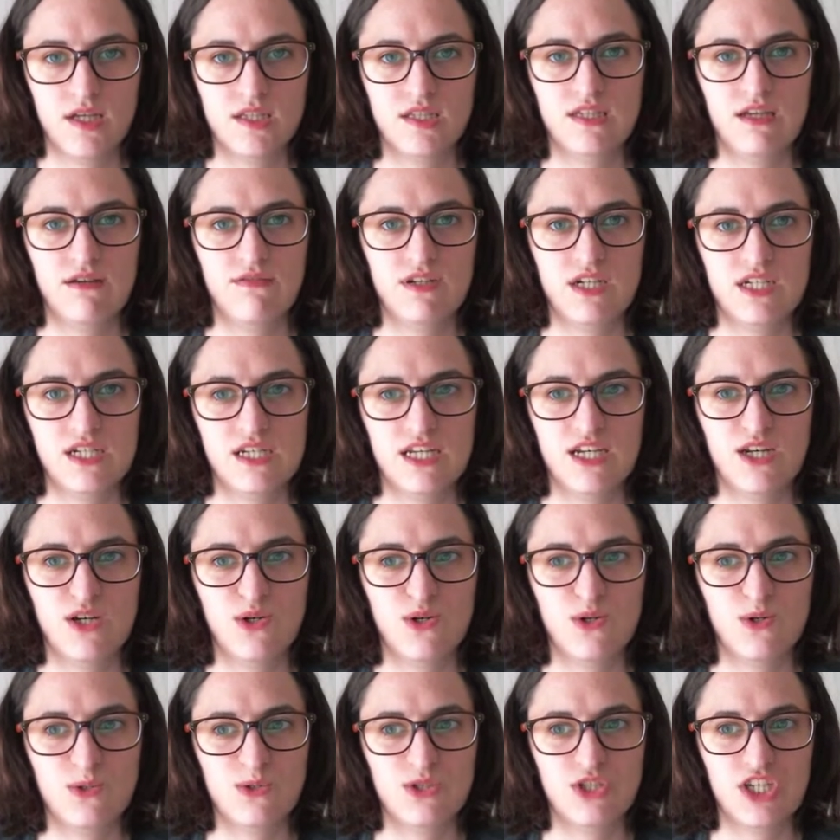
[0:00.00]
definitely
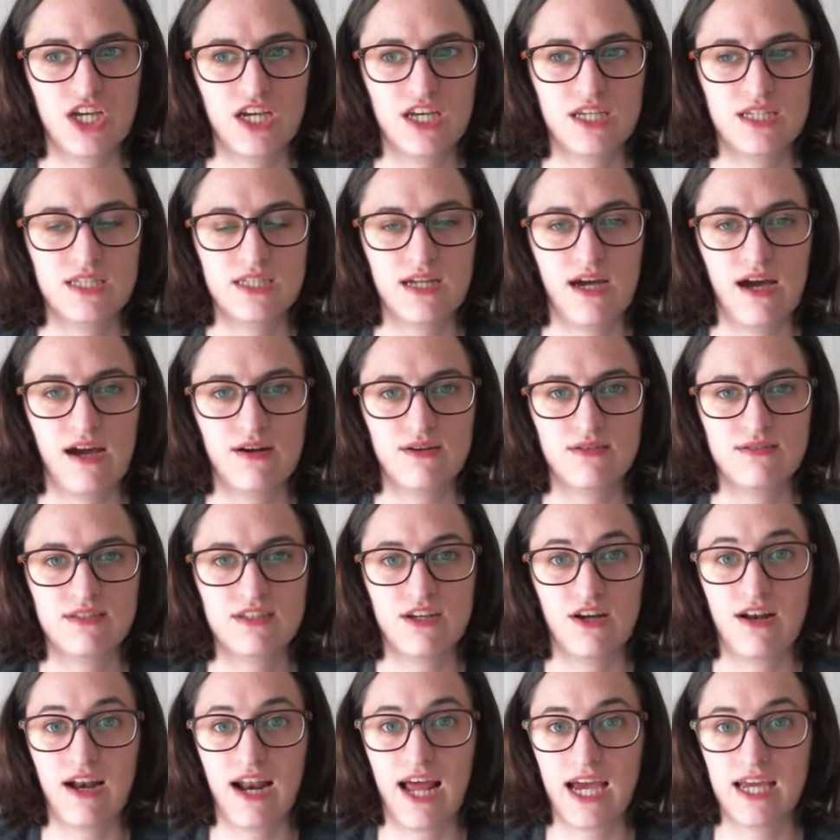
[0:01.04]
go check it out
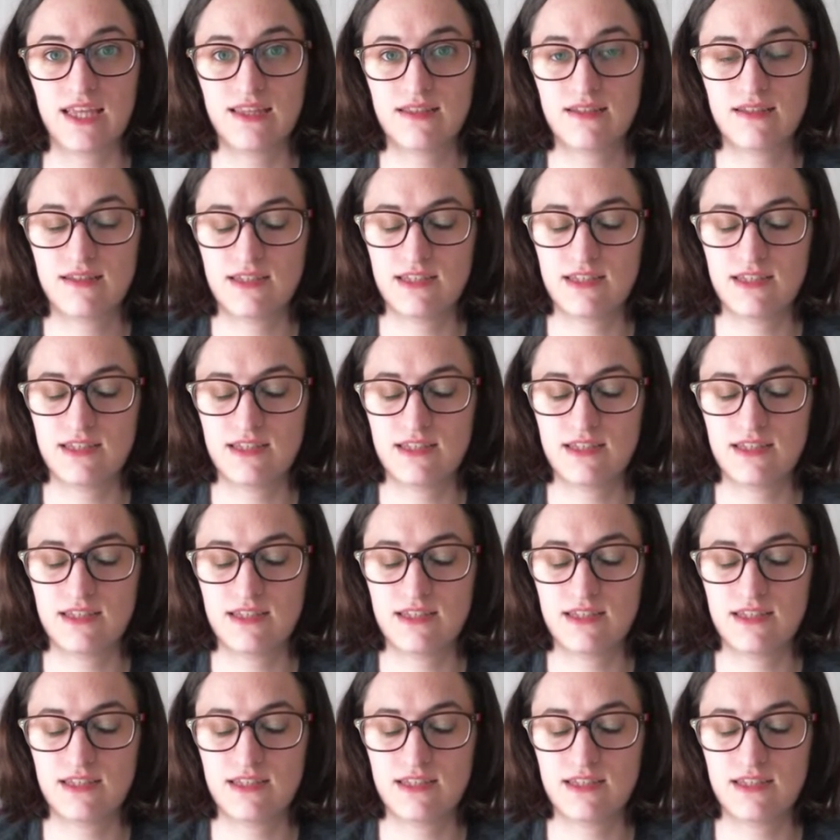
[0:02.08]
online.